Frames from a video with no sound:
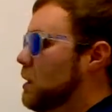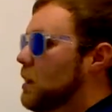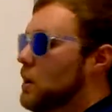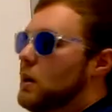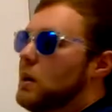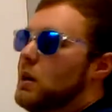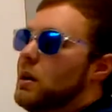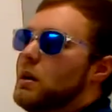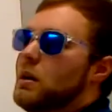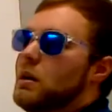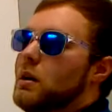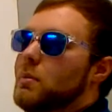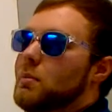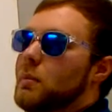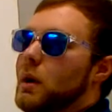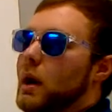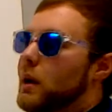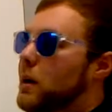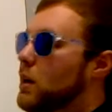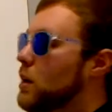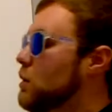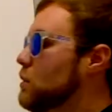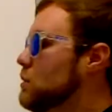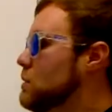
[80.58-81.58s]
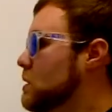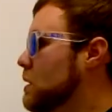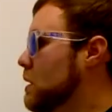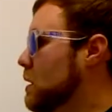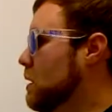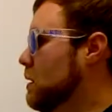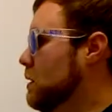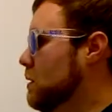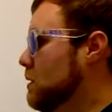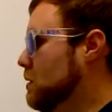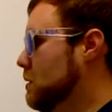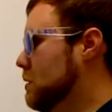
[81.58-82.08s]
My
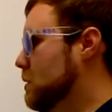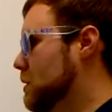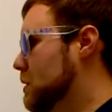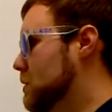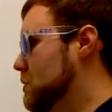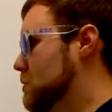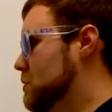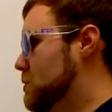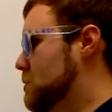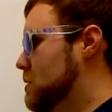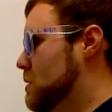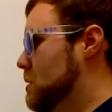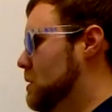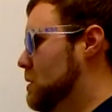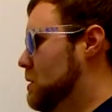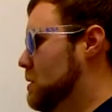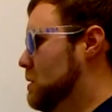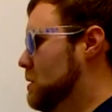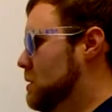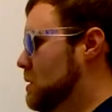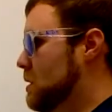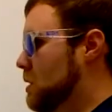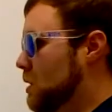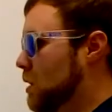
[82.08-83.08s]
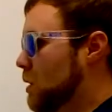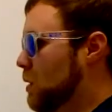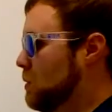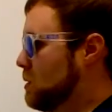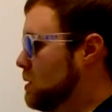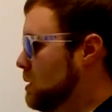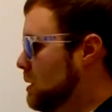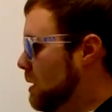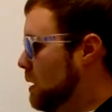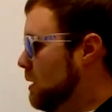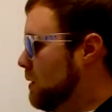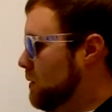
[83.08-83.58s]
cosine is just the
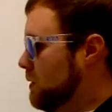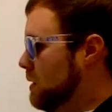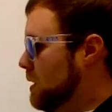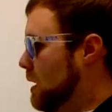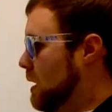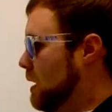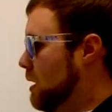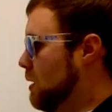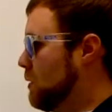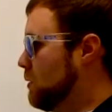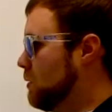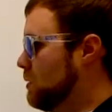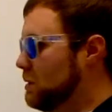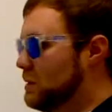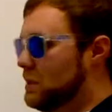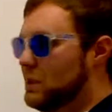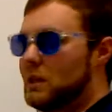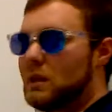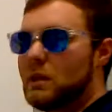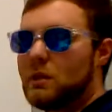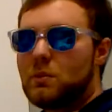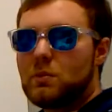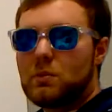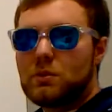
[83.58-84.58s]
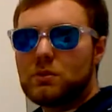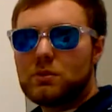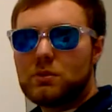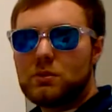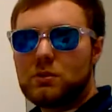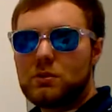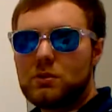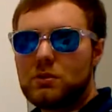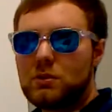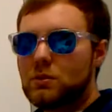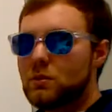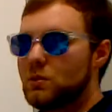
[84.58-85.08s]
cosine of an angle is equal
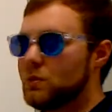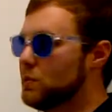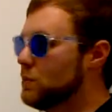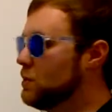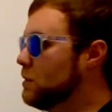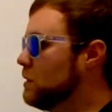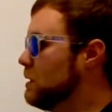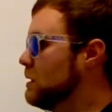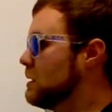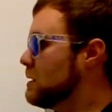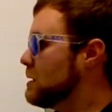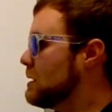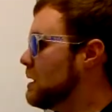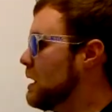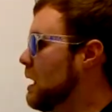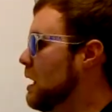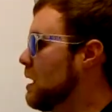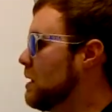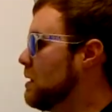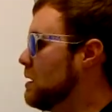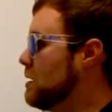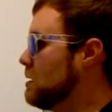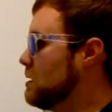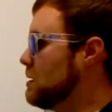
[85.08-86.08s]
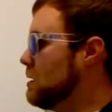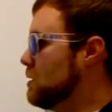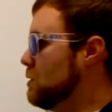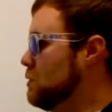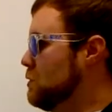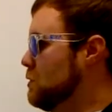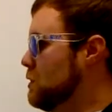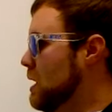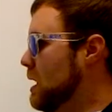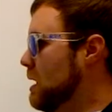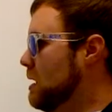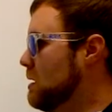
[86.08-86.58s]
to the side that's
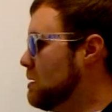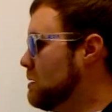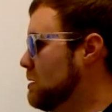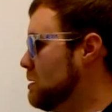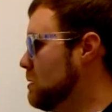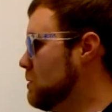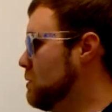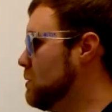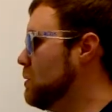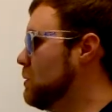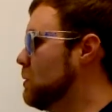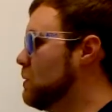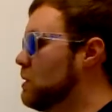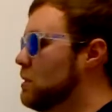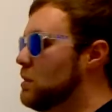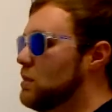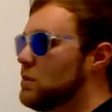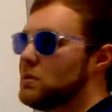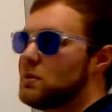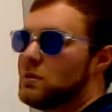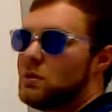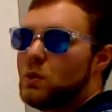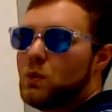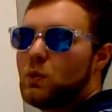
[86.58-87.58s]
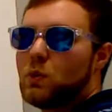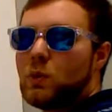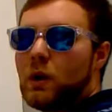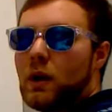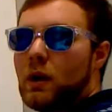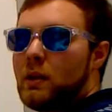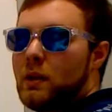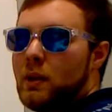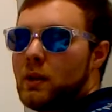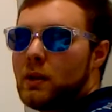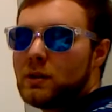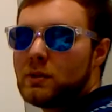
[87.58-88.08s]
adjacent to it, so right
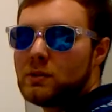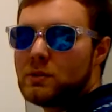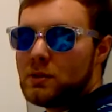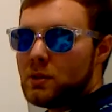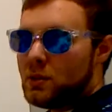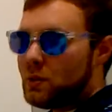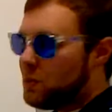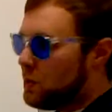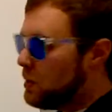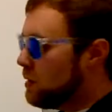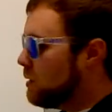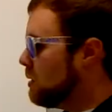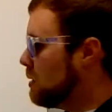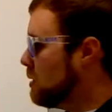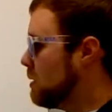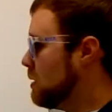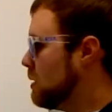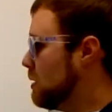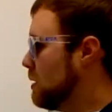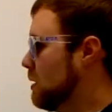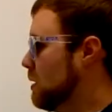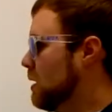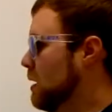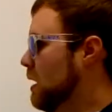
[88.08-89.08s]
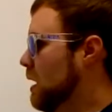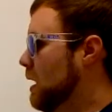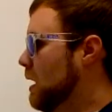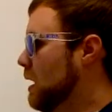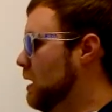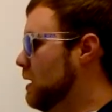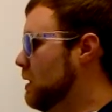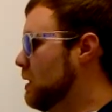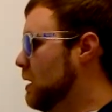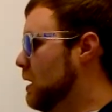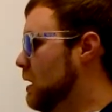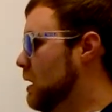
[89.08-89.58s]
next to it,
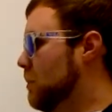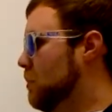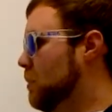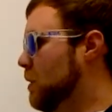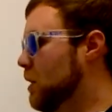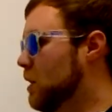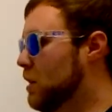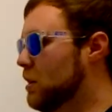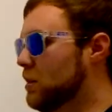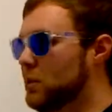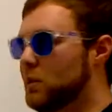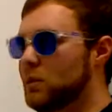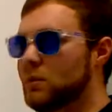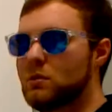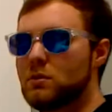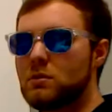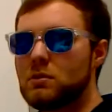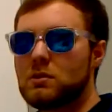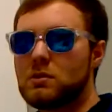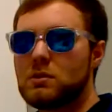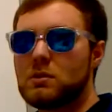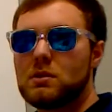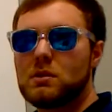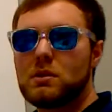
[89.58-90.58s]
and the hypotenuse.